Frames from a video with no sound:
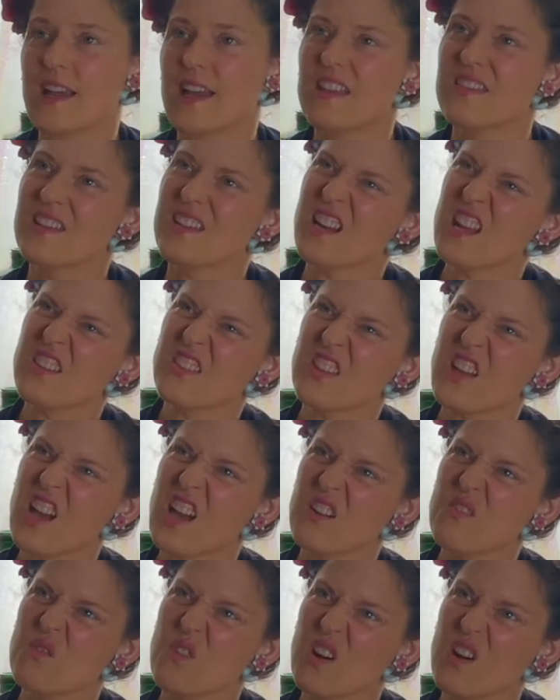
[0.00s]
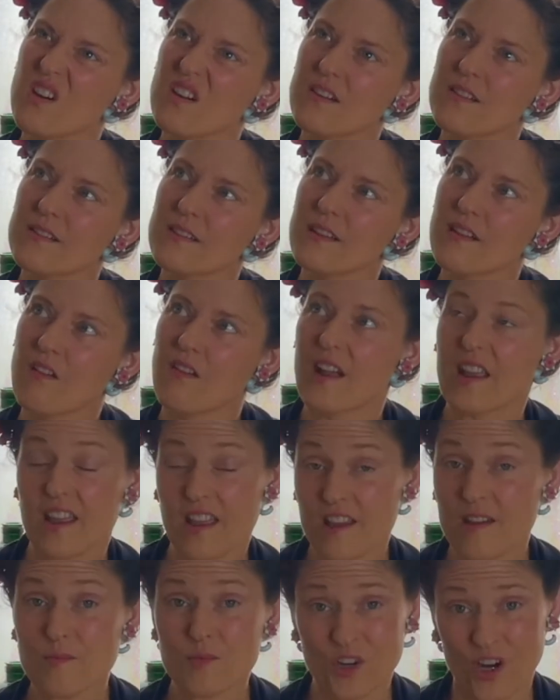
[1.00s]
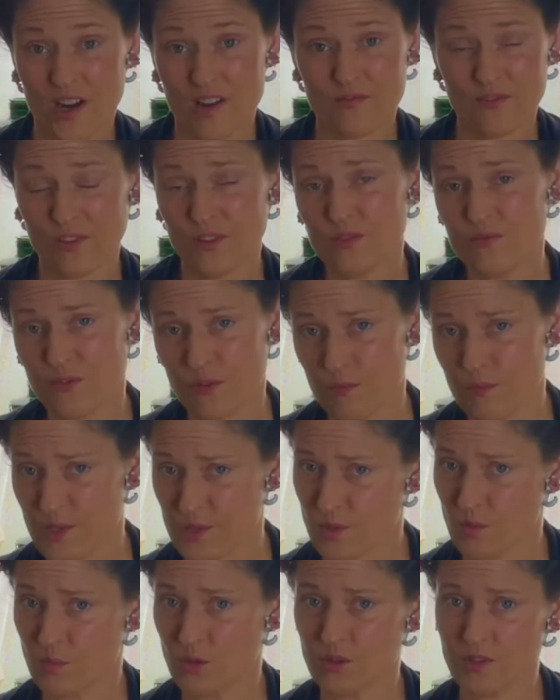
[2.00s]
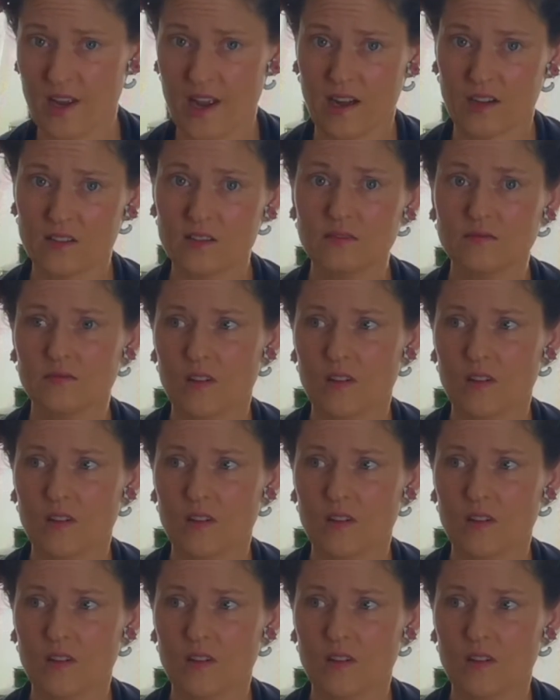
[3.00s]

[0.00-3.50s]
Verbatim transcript: And then I thought, well, you know, I am grateful for Miserable Cow.